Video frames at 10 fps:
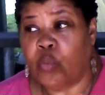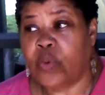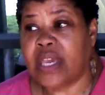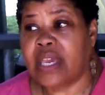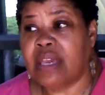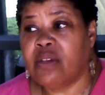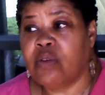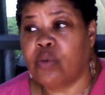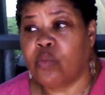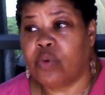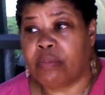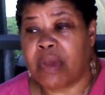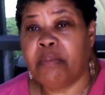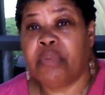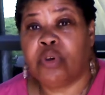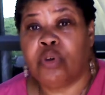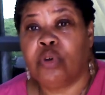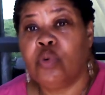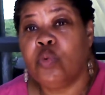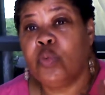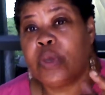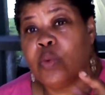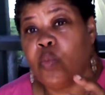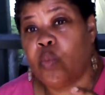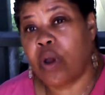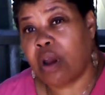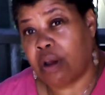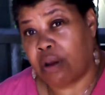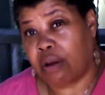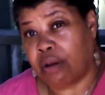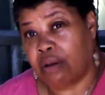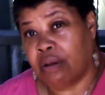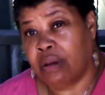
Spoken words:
We remember who we were,